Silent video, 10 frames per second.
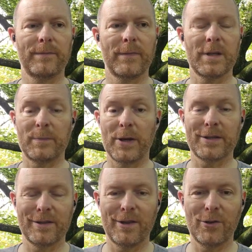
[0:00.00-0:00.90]
This
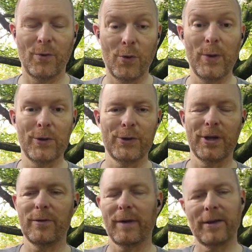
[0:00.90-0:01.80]
person who we all
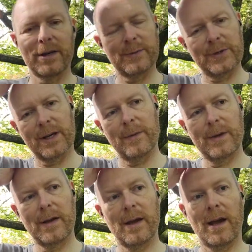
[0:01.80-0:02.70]
knew around Christmas time
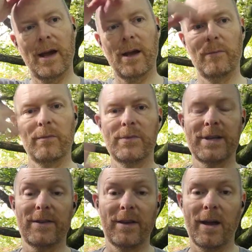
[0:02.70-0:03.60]

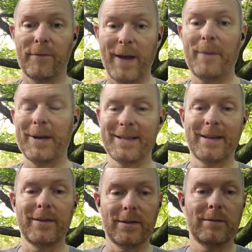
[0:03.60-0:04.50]
said that her family
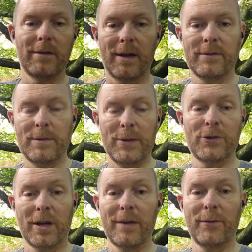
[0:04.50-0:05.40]
said that she'd been
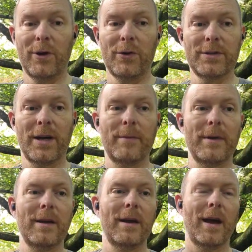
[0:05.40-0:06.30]
struggling for a long time.
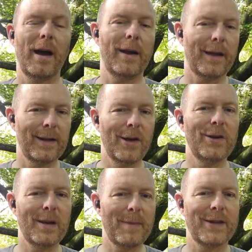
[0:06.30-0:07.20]
And I can
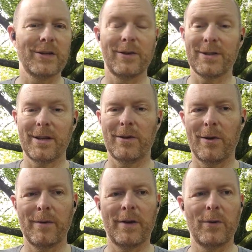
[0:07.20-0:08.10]
only imagine, because I don't know
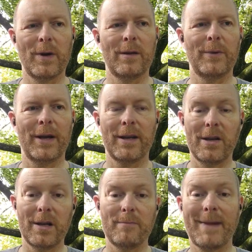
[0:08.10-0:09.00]
her very well, but I can
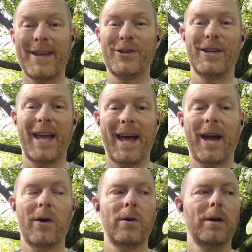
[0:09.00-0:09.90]
only imagine how